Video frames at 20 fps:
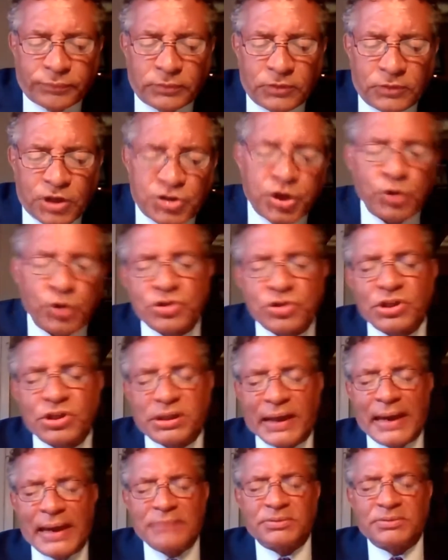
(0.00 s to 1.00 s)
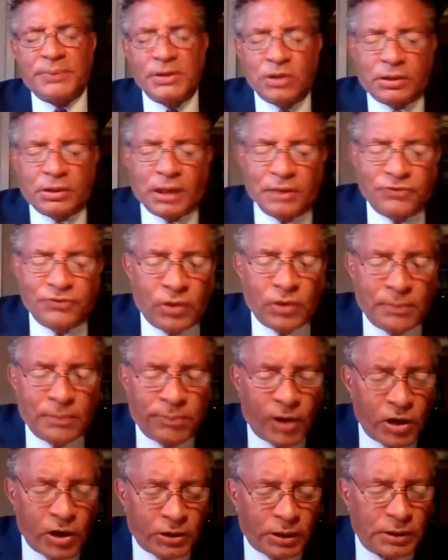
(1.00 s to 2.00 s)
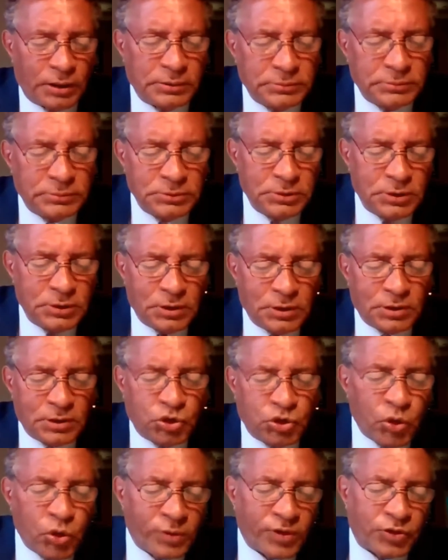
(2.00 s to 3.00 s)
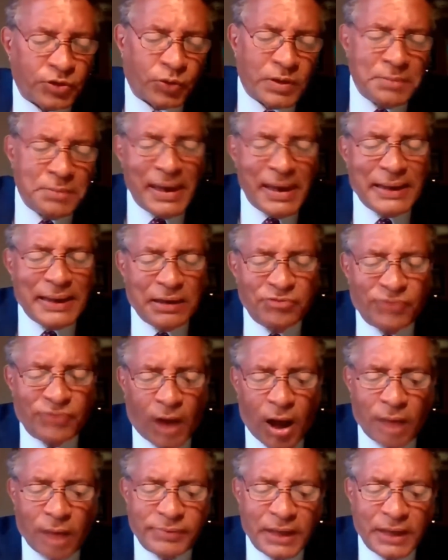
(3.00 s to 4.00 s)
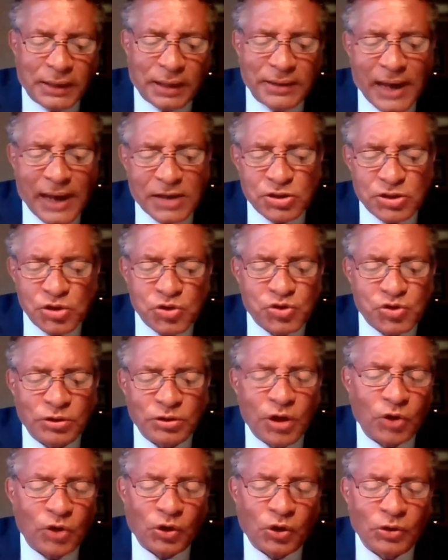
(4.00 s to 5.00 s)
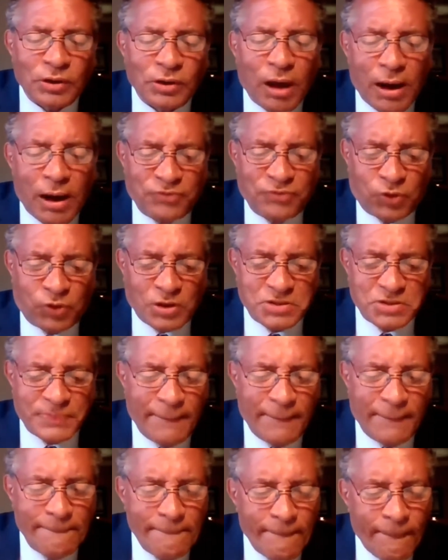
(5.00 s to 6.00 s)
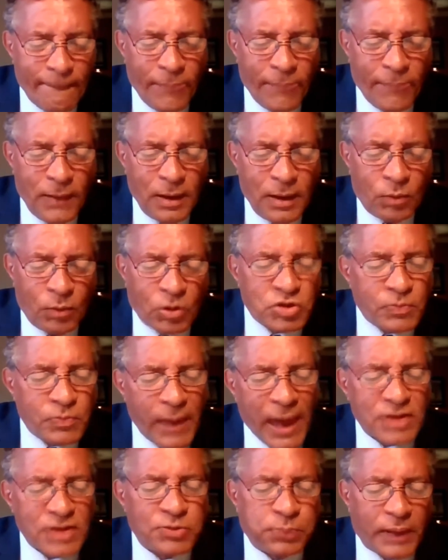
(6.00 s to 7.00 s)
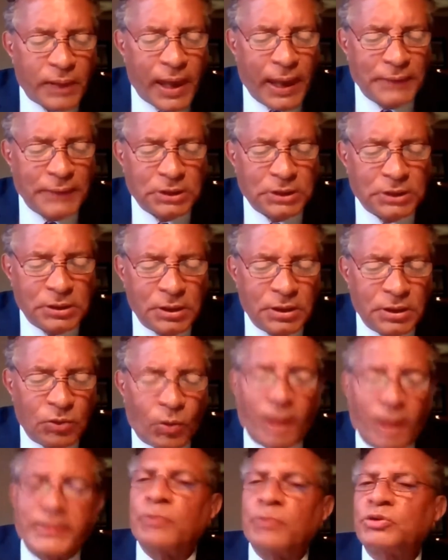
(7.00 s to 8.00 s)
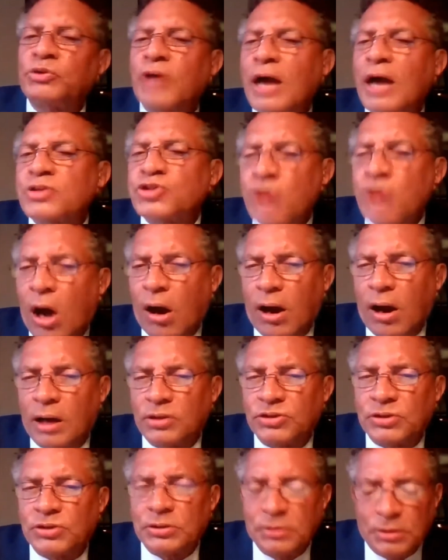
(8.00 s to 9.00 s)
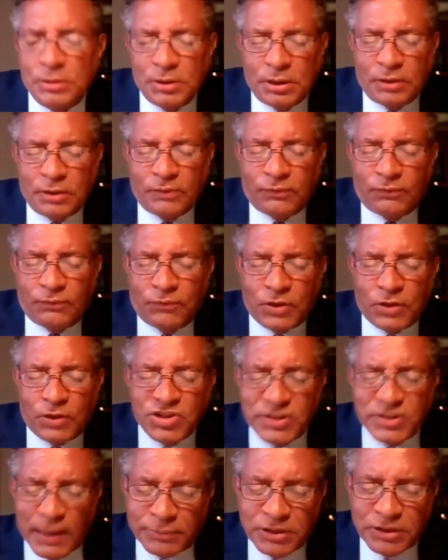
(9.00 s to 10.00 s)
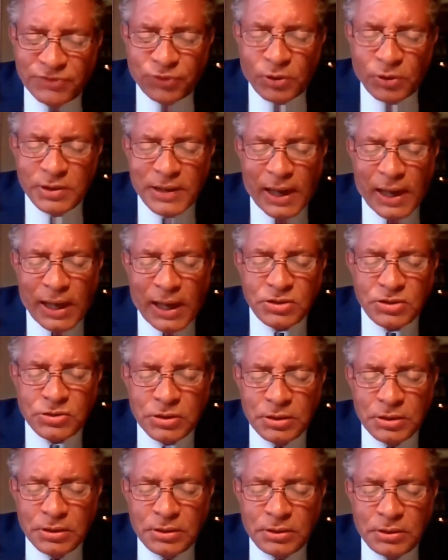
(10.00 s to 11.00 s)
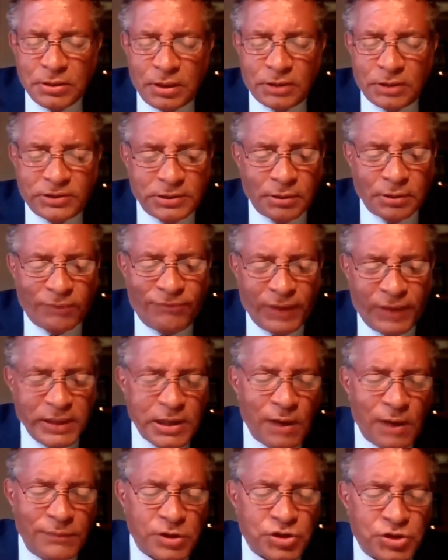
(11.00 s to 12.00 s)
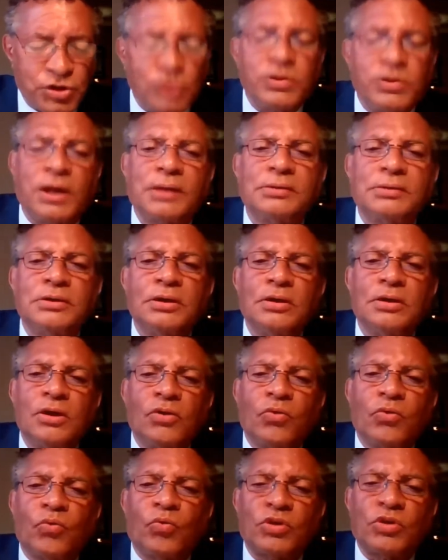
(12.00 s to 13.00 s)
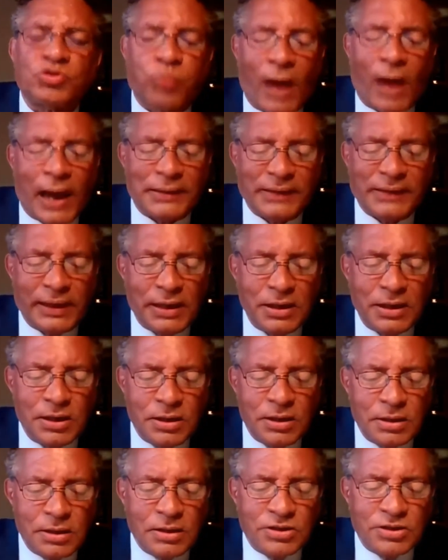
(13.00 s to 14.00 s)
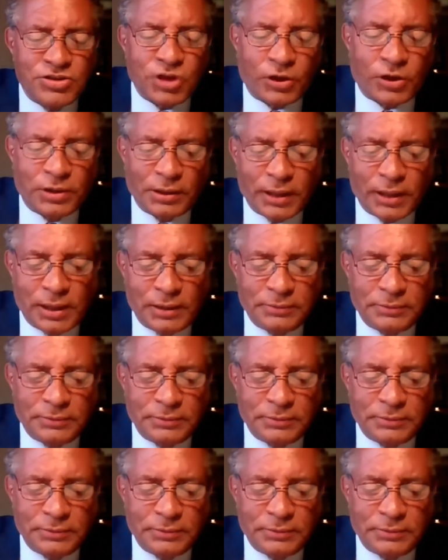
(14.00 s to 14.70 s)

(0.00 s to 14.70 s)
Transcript: The shooters claimed to be looking for a burglar. 2 of the 3 men involved had connections to local law enforcement, which may explain why they were not charged for 74 days until video of the shooting was widely circulated.